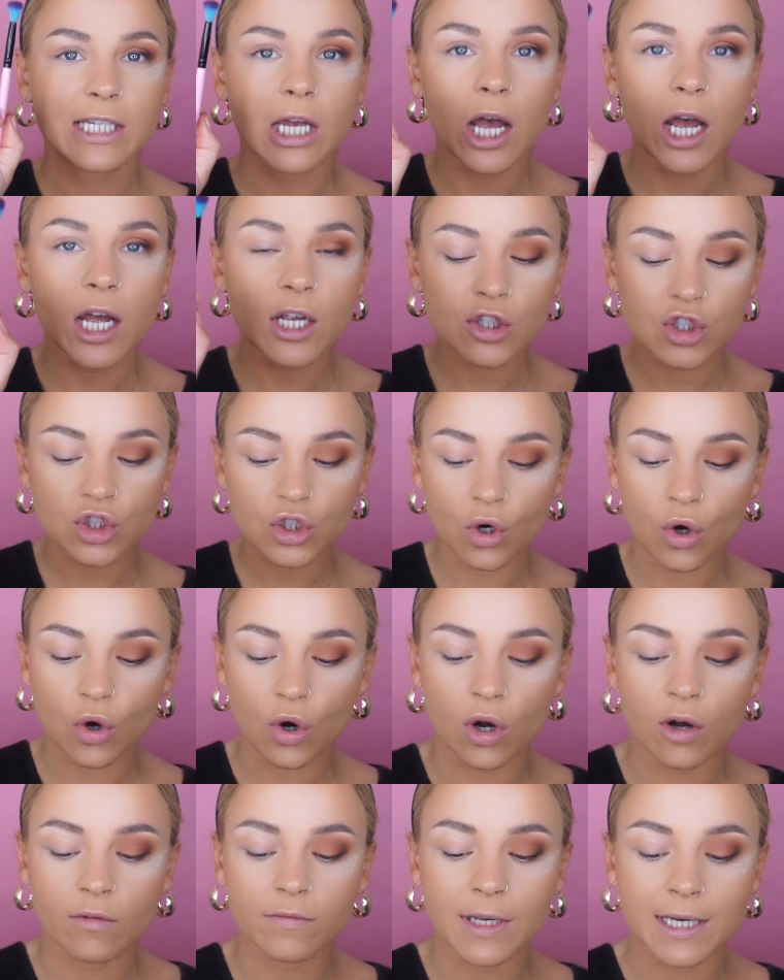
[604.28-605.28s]
touch
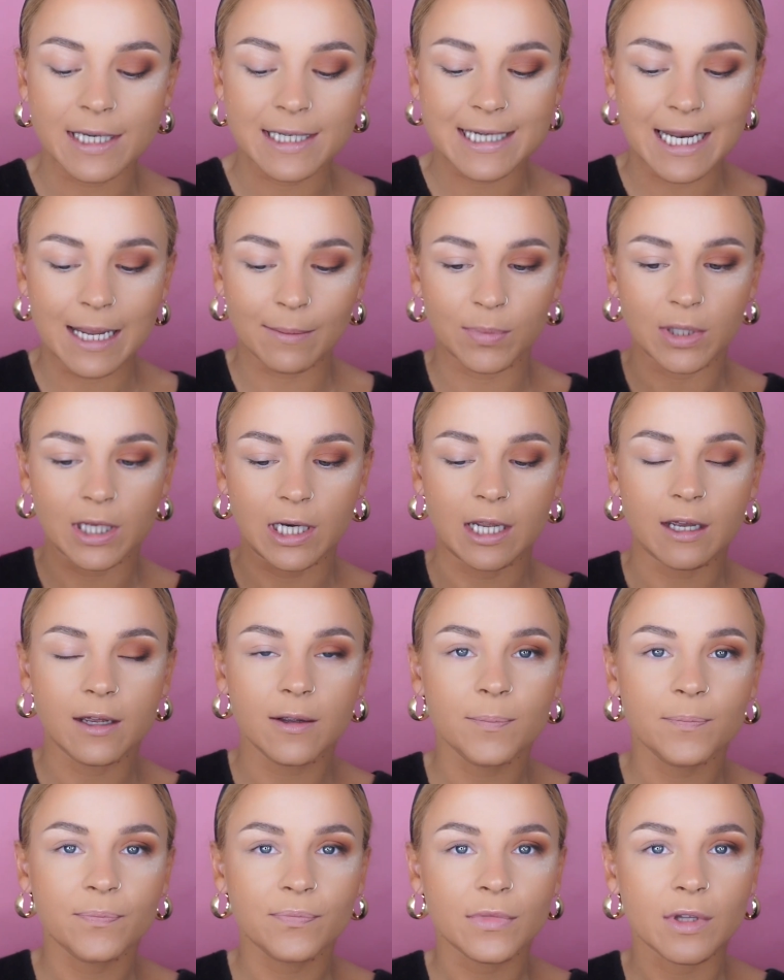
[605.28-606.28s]
of
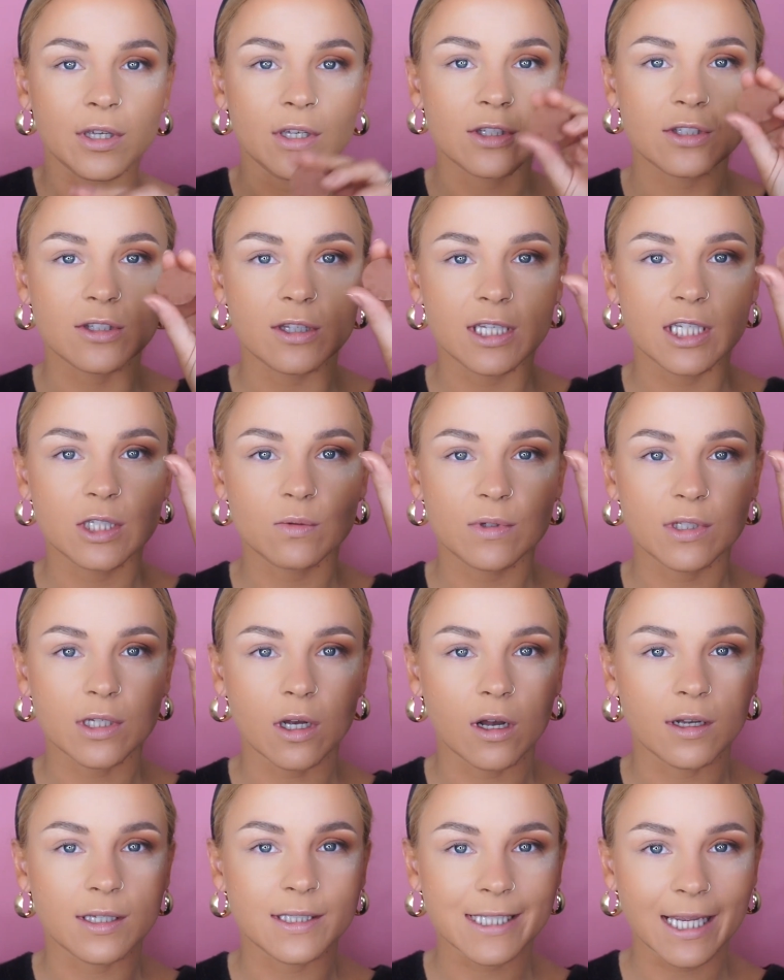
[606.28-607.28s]
Nebula. So this was
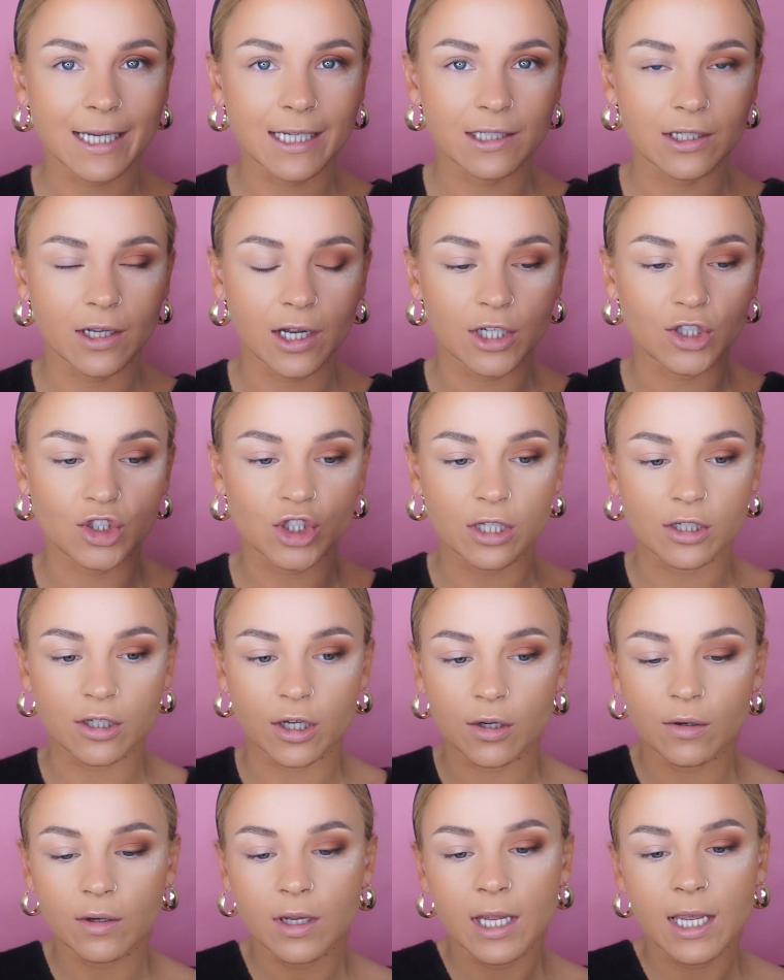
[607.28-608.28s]
our second
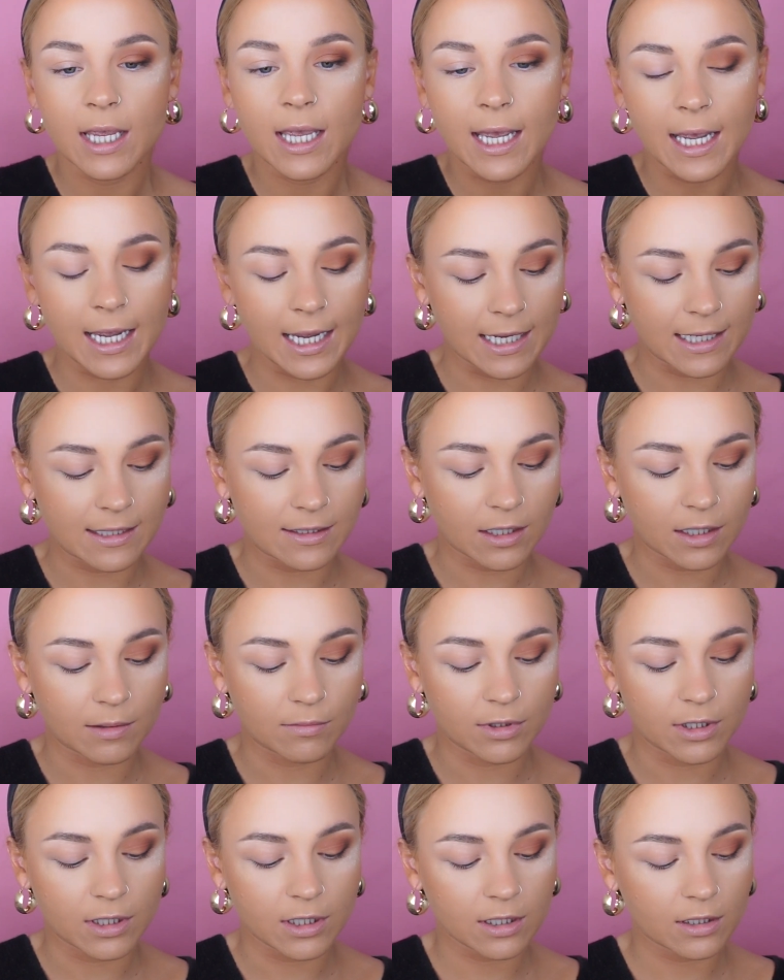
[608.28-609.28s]
eyeshadow, and
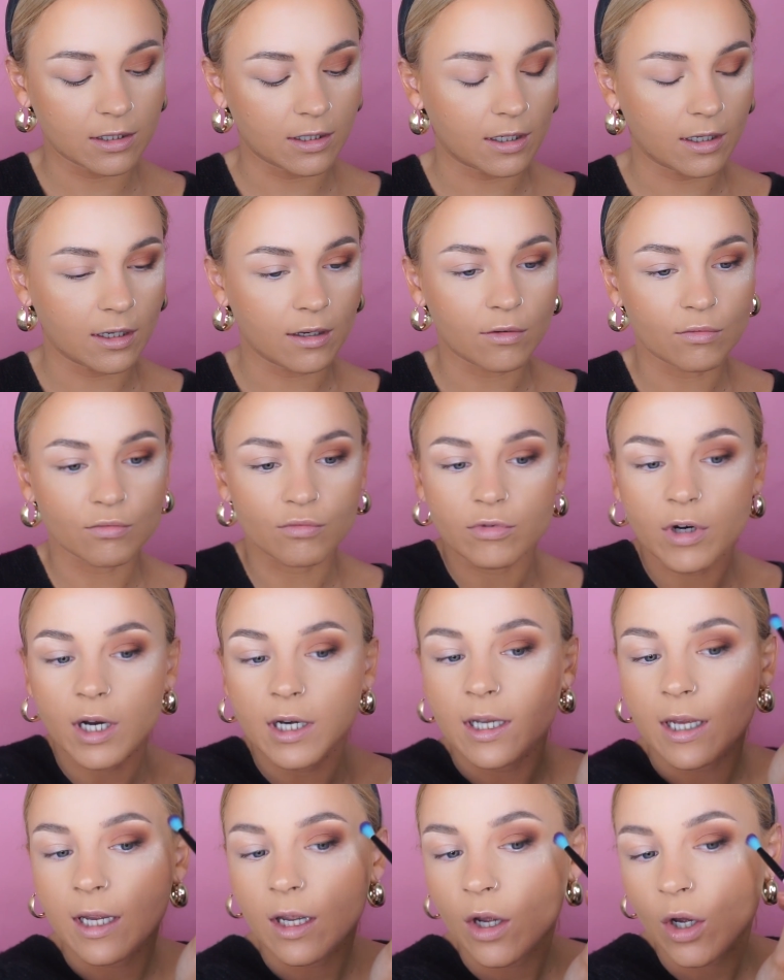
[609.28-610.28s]
I'm gonna
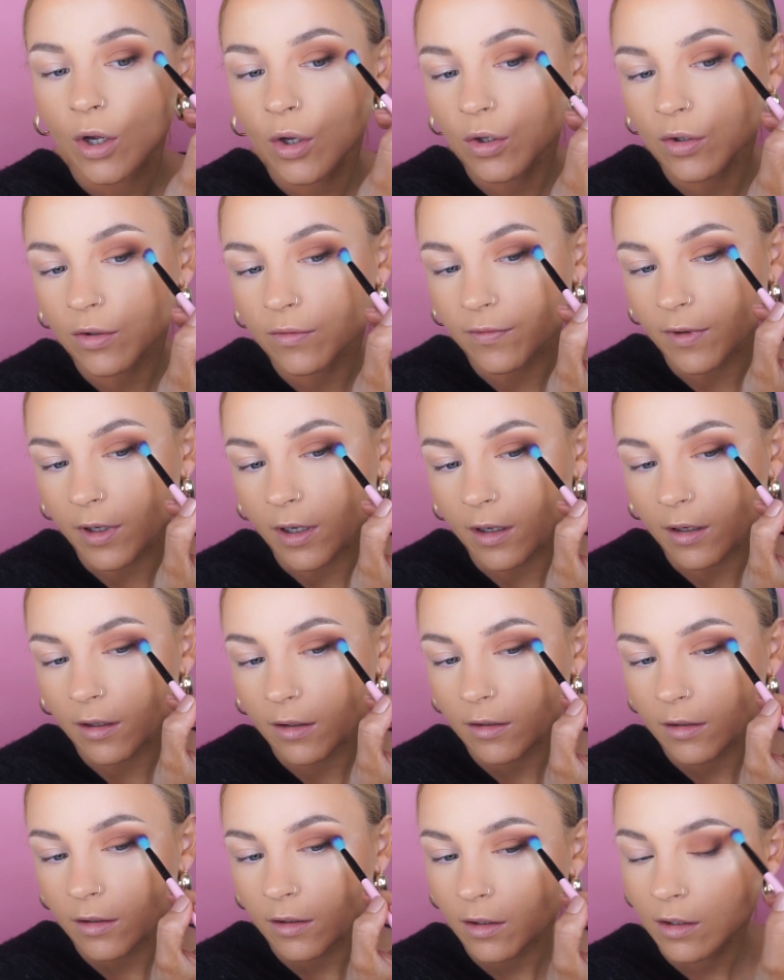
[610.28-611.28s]
run it over
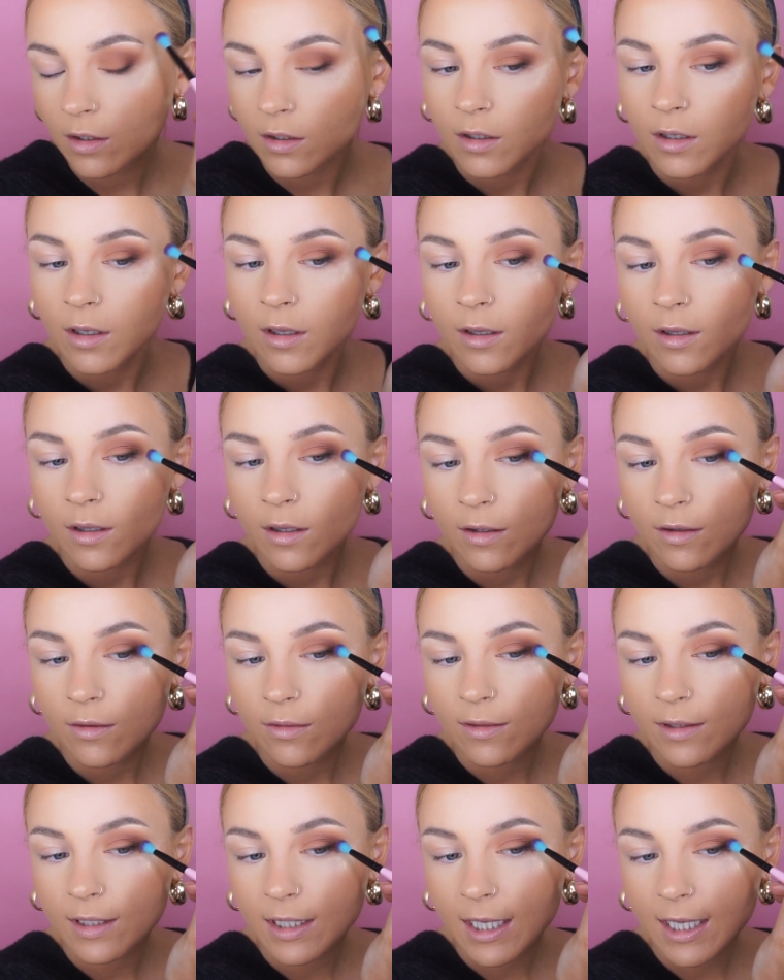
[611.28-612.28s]

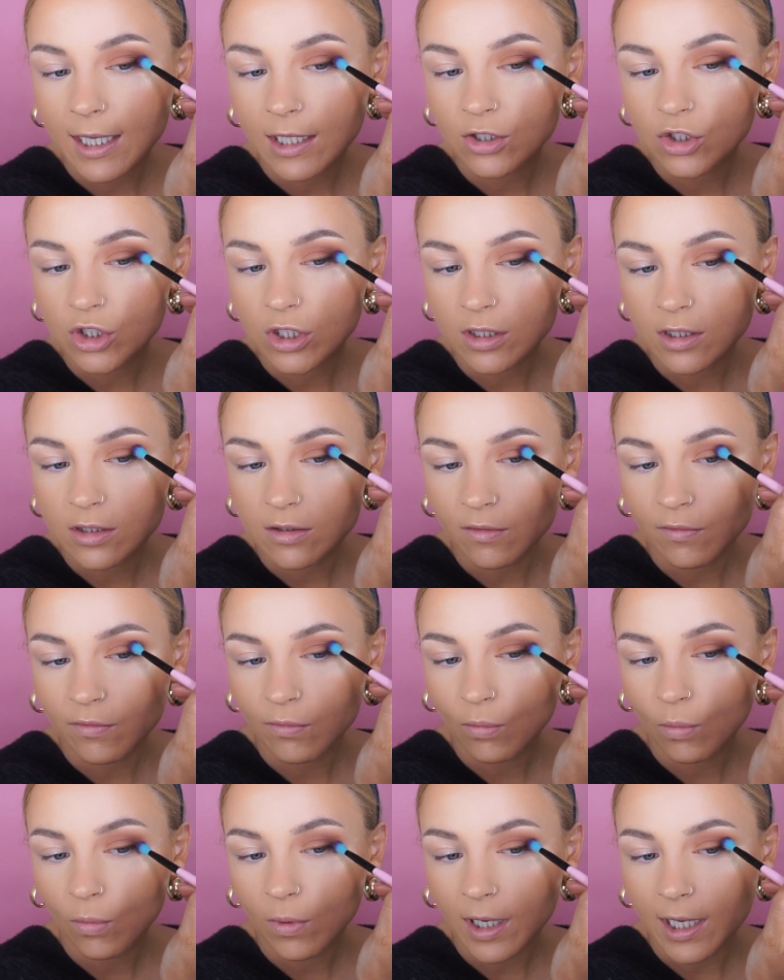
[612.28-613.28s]
the edges of
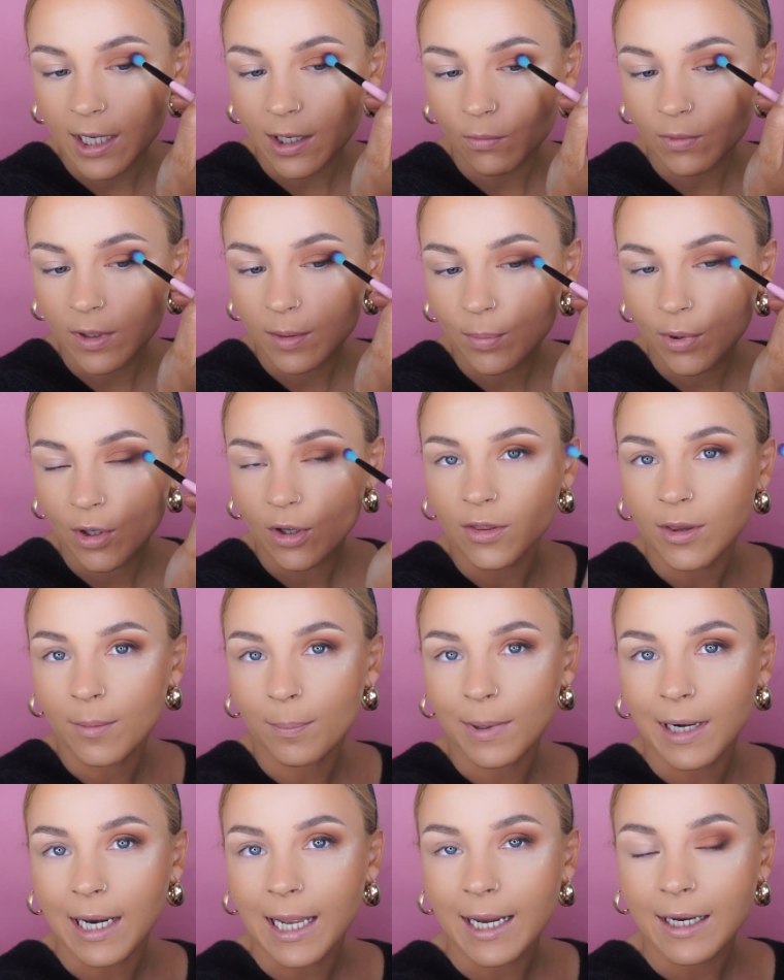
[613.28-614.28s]
where we put the
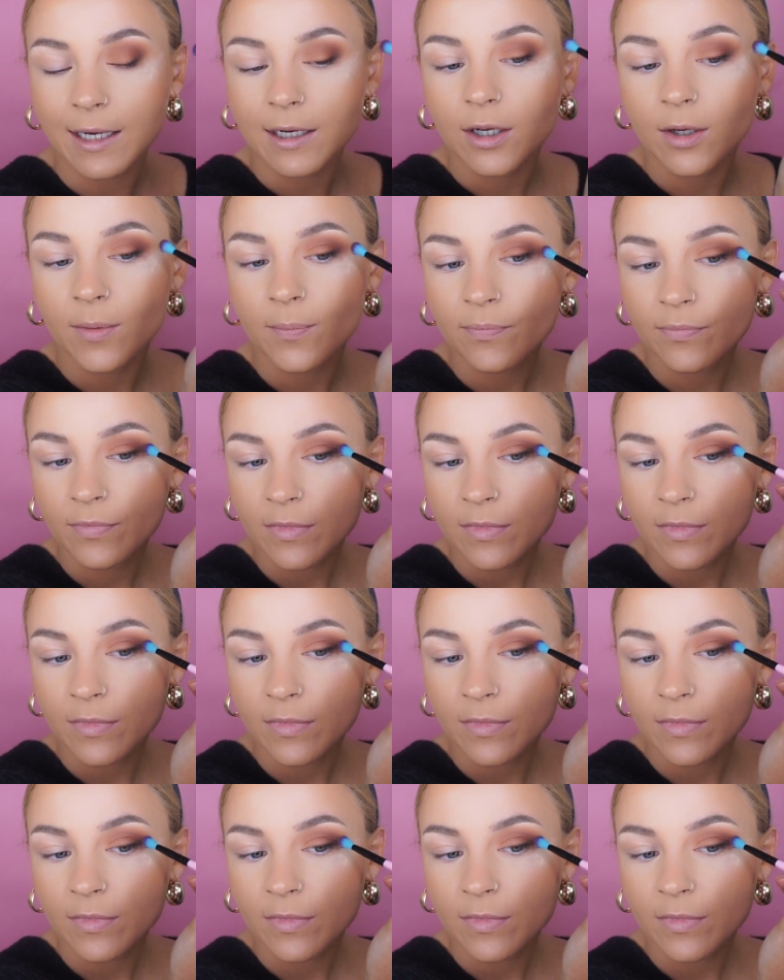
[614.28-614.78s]
black.